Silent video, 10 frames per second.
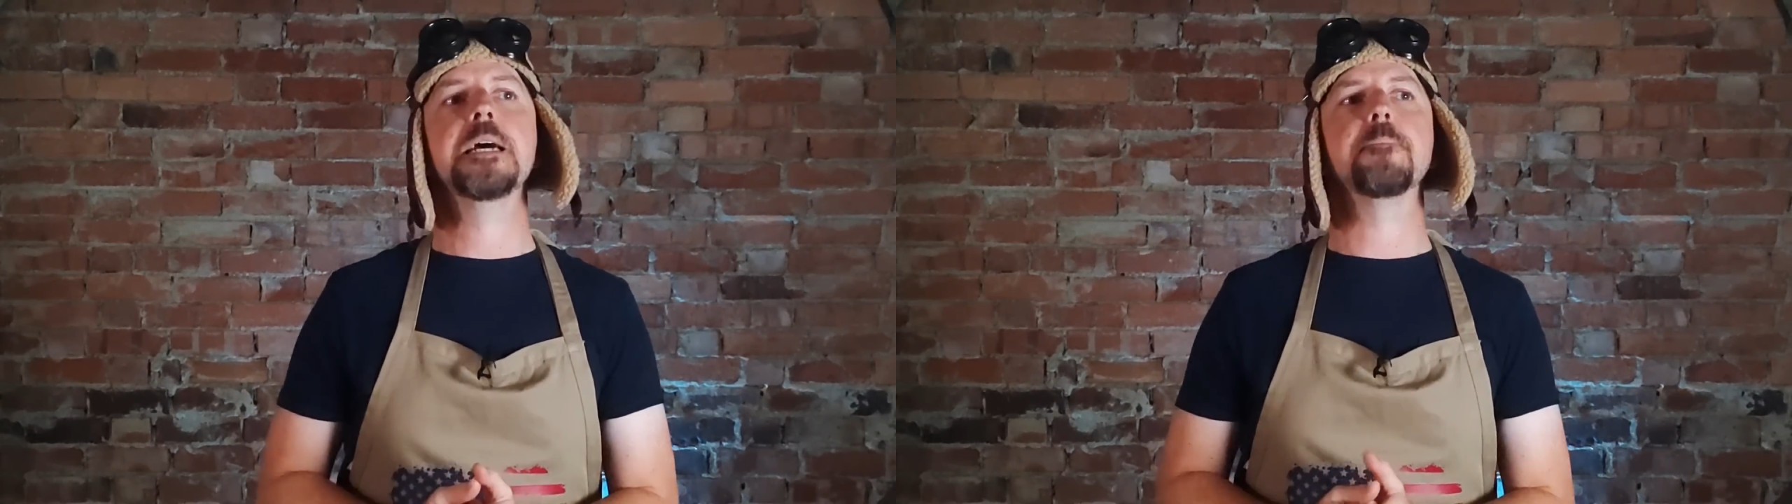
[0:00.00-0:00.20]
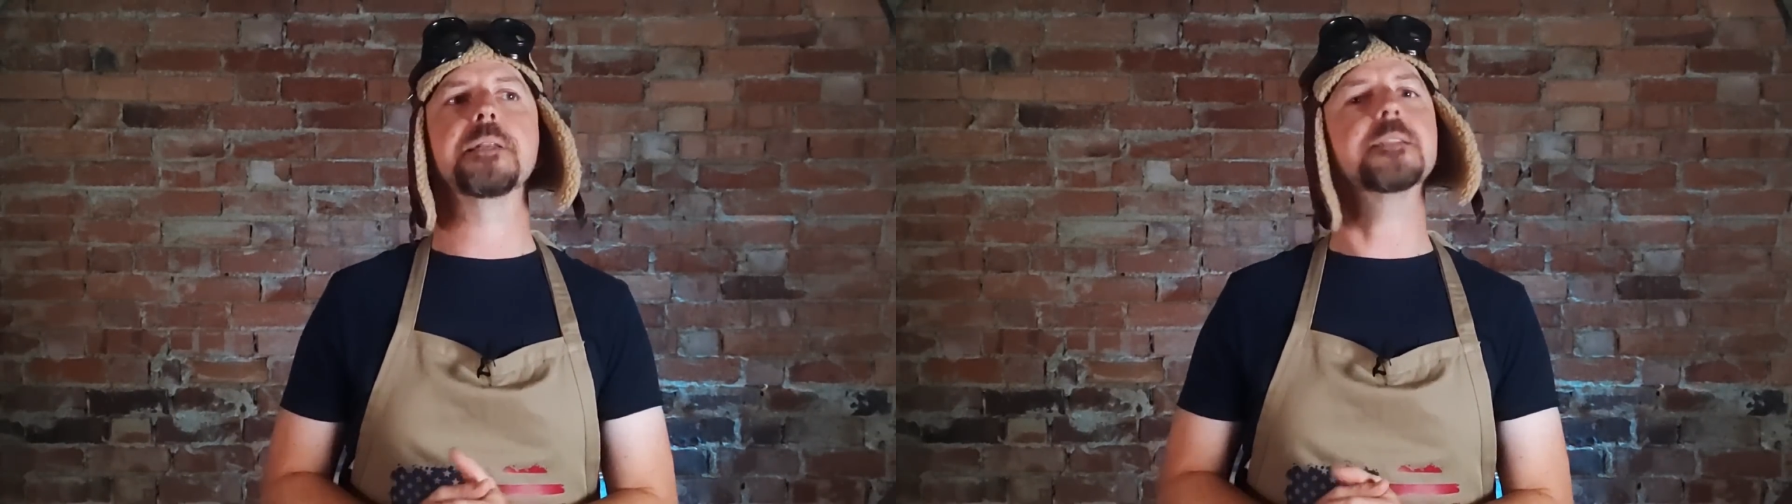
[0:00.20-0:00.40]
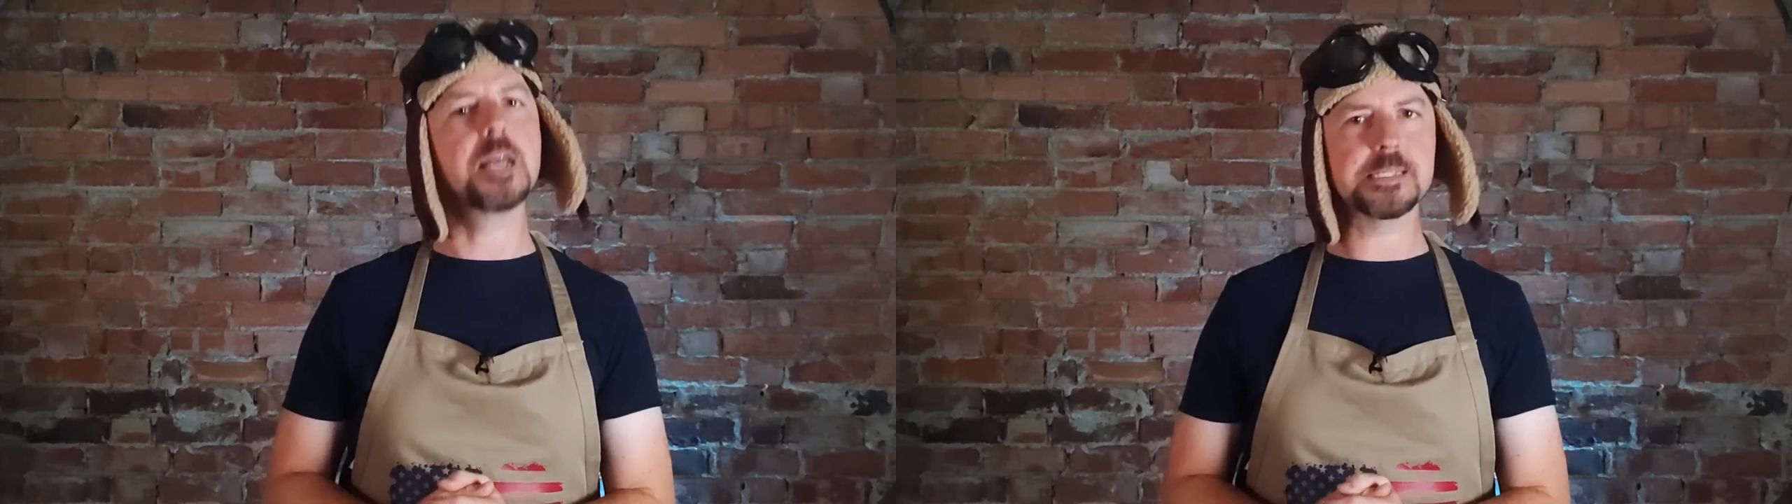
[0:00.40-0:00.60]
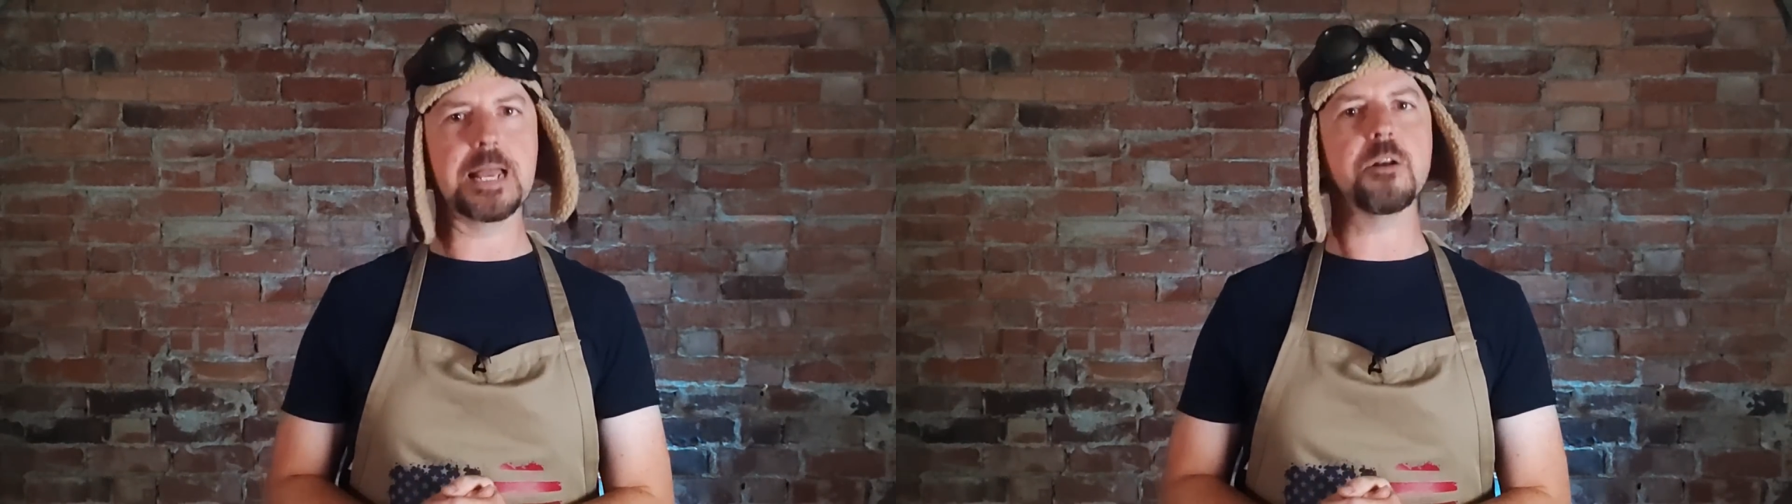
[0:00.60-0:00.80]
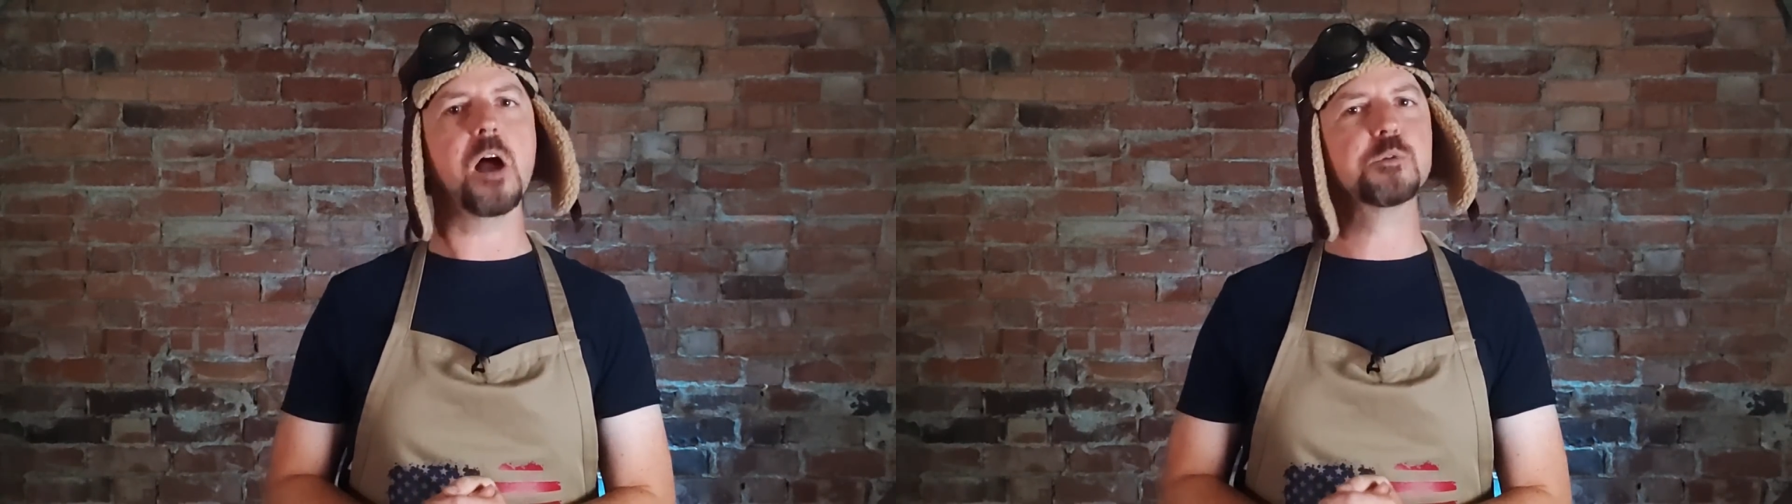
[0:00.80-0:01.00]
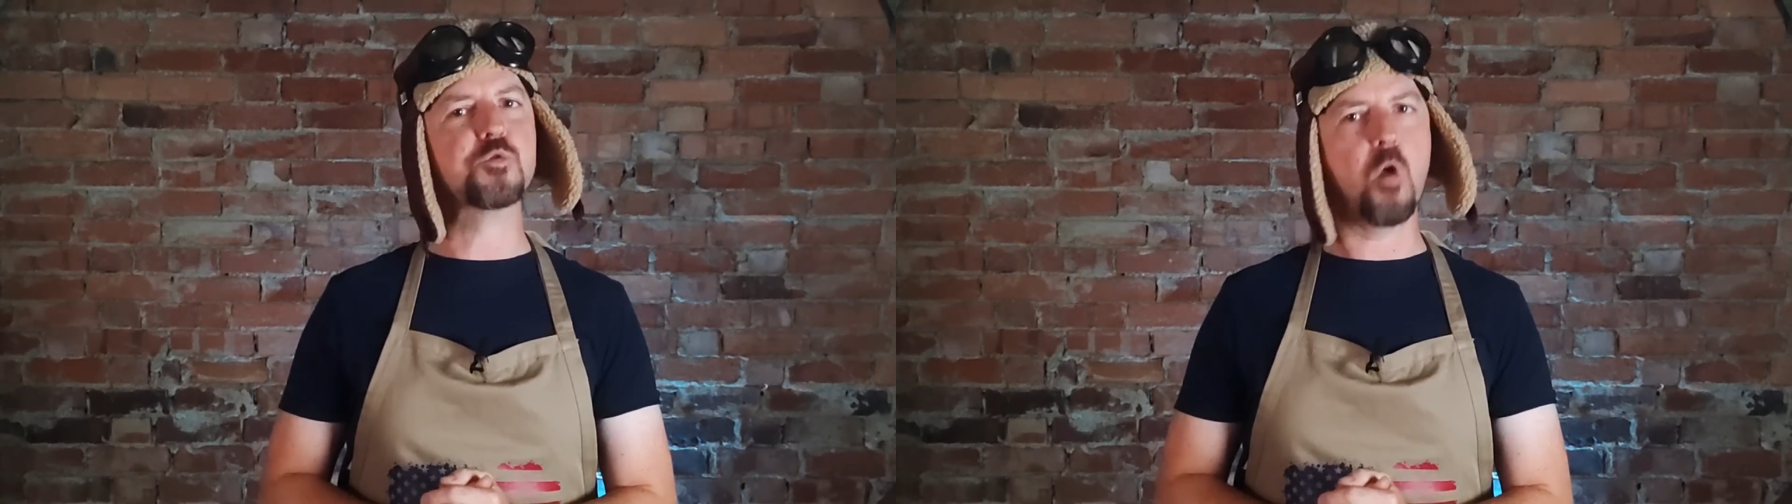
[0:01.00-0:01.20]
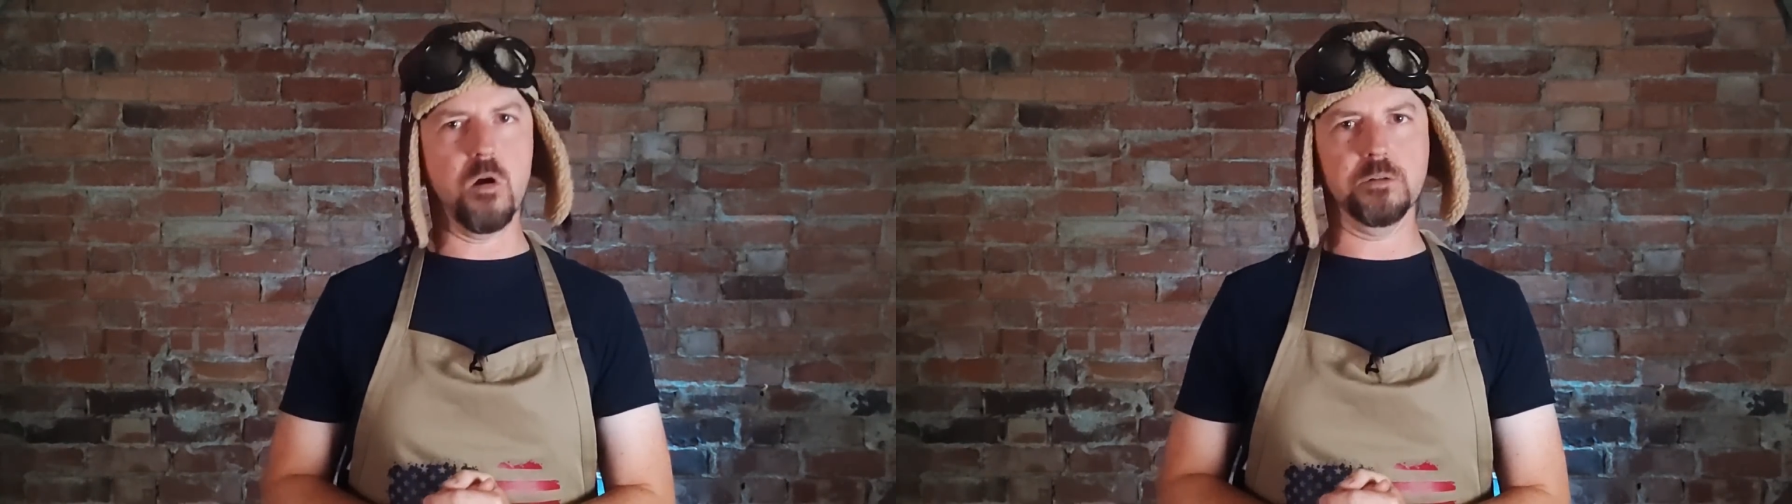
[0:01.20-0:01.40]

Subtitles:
but it turns out I was wrong.